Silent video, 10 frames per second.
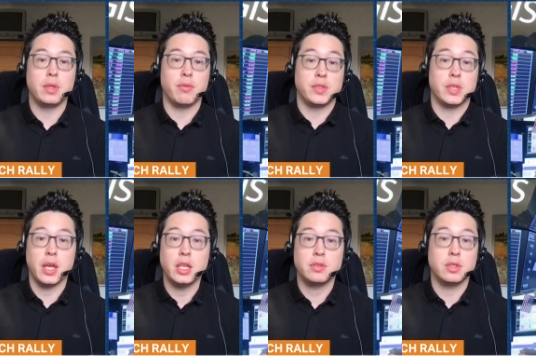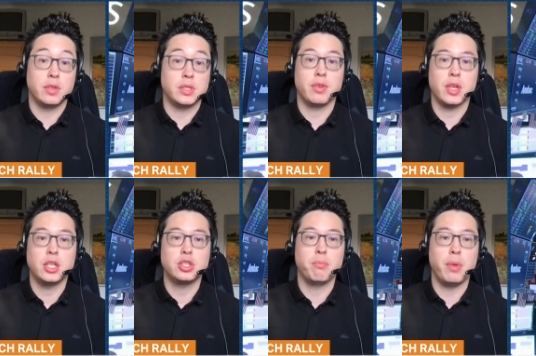
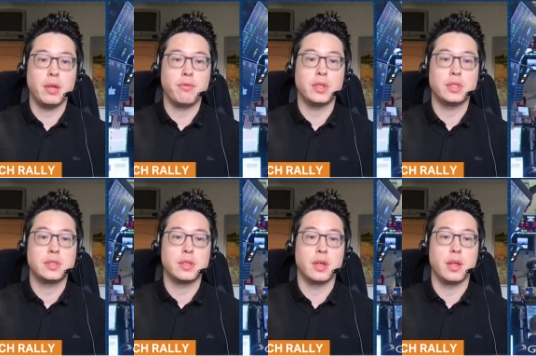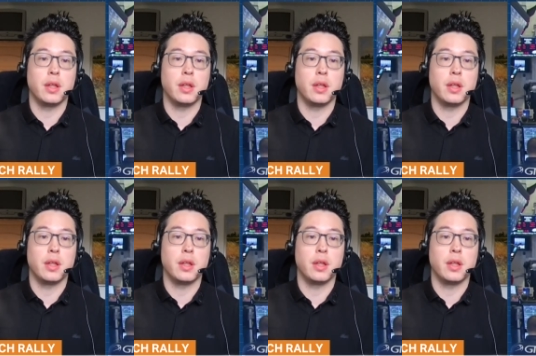diversification benefits.